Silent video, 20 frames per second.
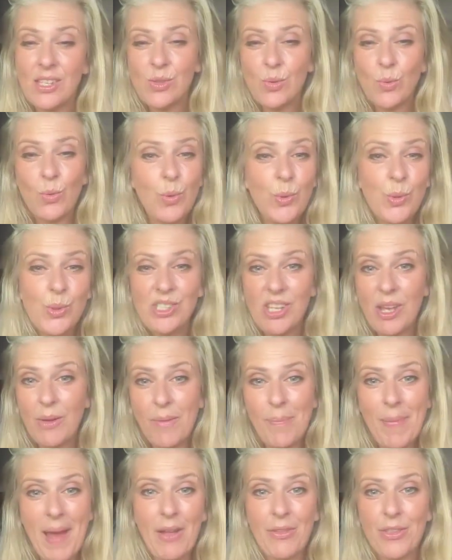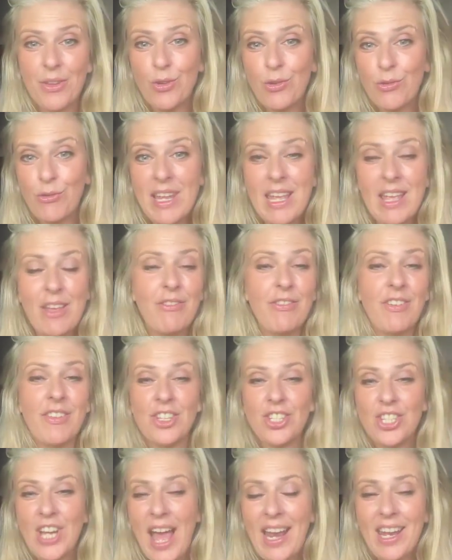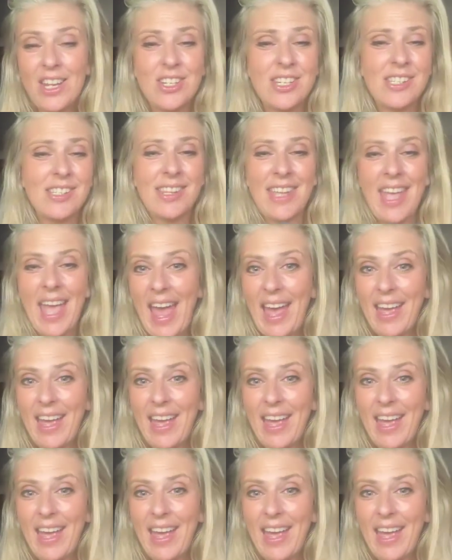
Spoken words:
It's also about the grief and the challenges and the